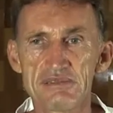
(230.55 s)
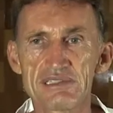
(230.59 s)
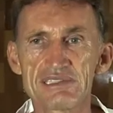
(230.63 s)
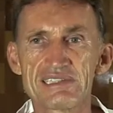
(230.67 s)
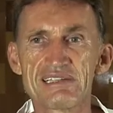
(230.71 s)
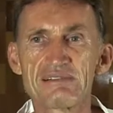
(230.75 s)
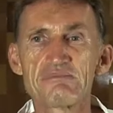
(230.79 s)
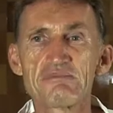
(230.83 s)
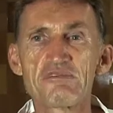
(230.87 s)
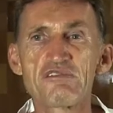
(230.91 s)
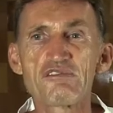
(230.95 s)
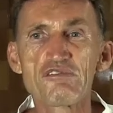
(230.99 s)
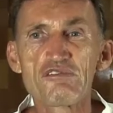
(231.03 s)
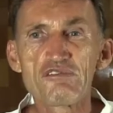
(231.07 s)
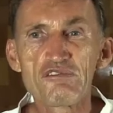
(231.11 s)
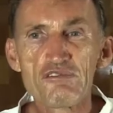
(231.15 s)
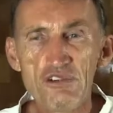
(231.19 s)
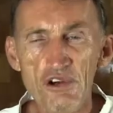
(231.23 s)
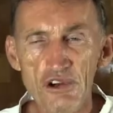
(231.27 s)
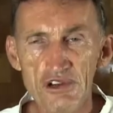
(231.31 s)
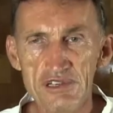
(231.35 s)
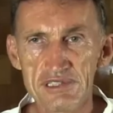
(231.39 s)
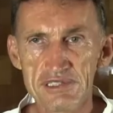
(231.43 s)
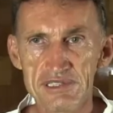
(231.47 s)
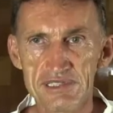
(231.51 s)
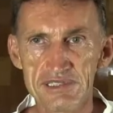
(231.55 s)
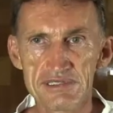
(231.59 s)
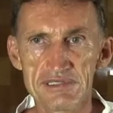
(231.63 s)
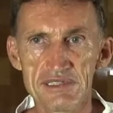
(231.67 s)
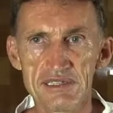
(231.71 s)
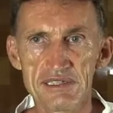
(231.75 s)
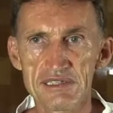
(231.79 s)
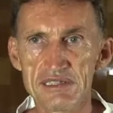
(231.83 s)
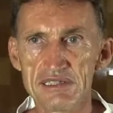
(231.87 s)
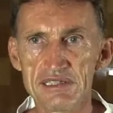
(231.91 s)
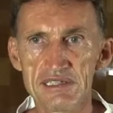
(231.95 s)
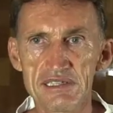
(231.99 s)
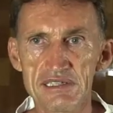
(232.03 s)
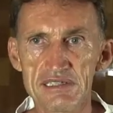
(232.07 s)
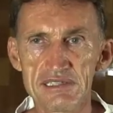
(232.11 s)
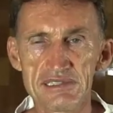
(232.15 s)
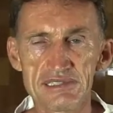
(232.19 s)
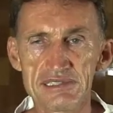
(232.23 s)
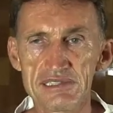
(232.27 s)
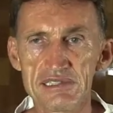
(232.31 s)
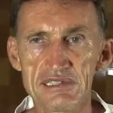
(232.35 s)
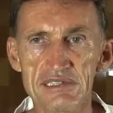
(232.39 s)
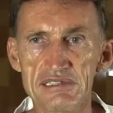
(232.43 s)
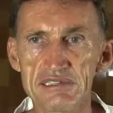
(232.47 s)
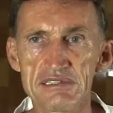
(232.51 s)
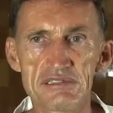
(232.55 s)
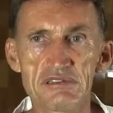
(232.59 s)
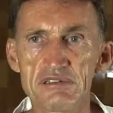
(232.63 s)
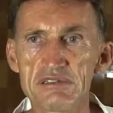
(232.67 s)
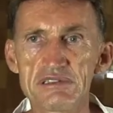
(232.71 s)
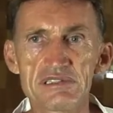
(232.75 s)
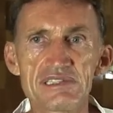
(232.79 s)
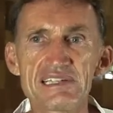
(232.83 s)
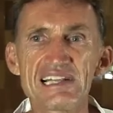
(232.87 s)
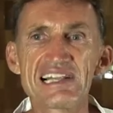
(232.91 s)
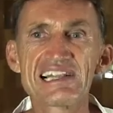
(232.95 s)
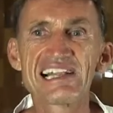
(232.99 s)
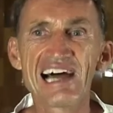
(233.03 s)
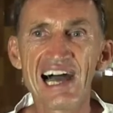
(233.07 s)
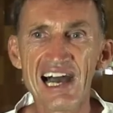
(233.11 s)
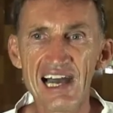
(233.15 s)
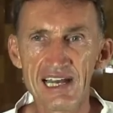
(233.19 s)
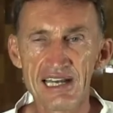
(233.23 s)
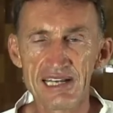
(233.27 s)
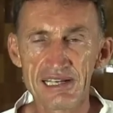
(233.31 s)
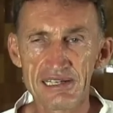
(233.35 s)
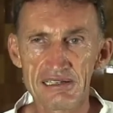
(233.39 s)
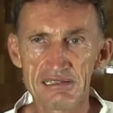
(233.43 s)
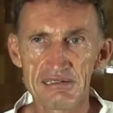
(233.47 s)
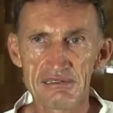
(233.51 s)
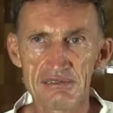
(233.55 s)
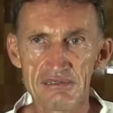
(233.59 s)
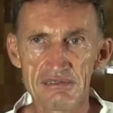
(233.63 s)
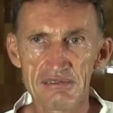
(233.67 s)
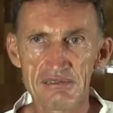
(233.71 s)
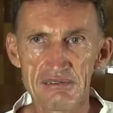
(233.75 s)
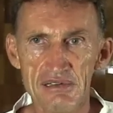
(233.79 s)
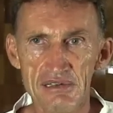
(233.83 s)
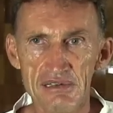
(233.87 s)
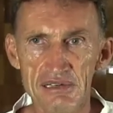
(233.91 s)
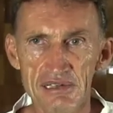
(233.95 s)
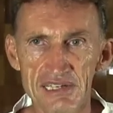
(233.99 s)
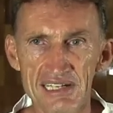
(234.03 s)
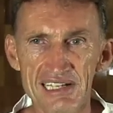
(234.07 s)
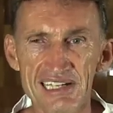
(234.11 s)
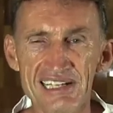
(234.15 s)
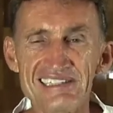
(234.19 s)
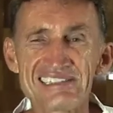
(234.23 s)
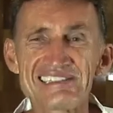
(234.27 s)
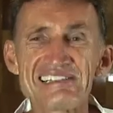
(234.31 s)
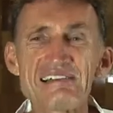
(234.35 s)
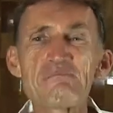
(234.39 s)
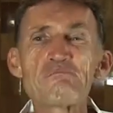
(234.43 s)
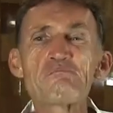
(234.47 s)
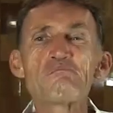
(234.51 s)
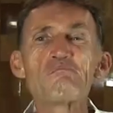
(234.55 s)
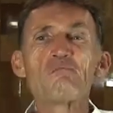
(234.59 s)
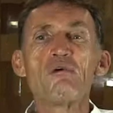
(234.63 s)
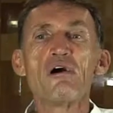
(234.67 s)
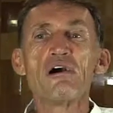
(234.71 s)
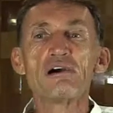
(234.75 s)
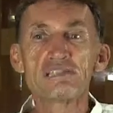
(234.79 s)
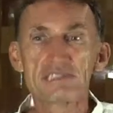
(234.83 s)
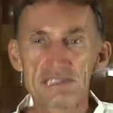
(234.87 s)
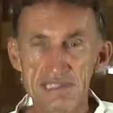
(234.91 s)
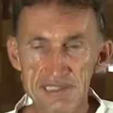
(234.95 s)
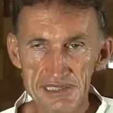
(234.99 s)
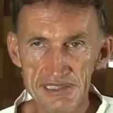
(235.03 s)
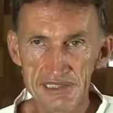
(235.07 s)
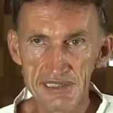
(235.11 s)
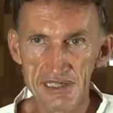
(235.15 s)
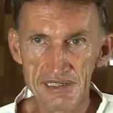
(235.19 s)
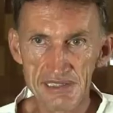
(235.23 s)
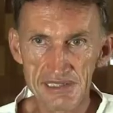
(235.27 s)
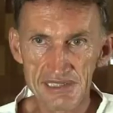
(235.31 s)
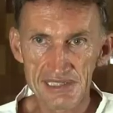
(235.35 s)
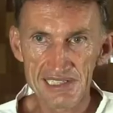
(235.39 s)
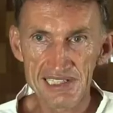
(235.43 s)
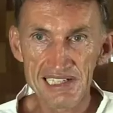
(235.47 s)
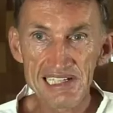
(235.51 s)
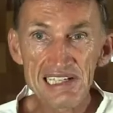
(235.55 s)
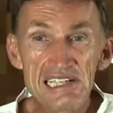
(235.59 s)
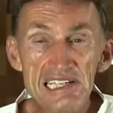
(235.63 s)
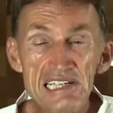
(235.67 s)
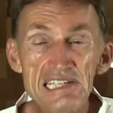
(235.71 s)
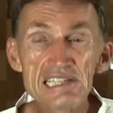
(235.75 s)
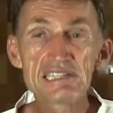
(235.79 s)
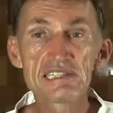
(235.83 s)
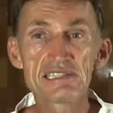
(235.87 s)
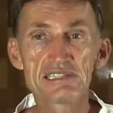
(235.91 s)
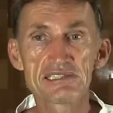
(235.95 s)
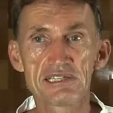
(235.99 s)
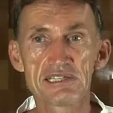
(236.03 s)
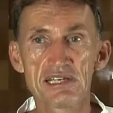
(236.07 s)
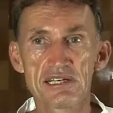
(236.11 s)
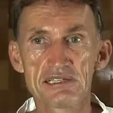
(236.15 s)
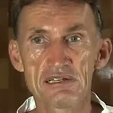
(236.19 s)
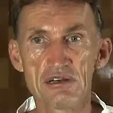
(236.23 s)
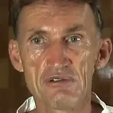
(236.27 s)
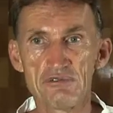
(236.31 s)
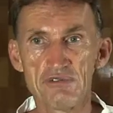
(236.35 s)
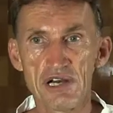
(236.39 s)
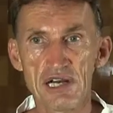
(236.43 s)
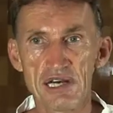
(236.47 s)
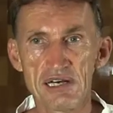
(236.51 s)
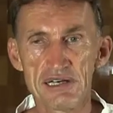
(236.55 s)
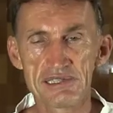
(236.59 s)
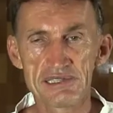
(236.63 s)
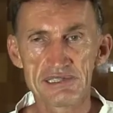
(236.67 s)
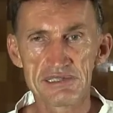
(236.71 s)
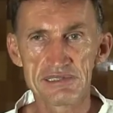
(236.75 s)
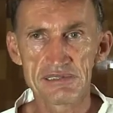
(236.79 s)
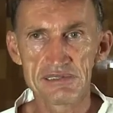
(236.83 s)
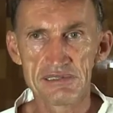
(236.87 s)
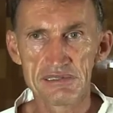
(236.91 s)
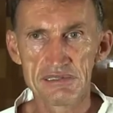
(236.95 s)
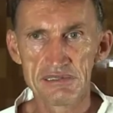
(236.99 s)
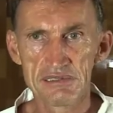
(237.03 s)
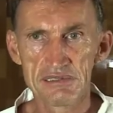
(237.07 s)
The worst thing is not the lying, is the monsters inside of us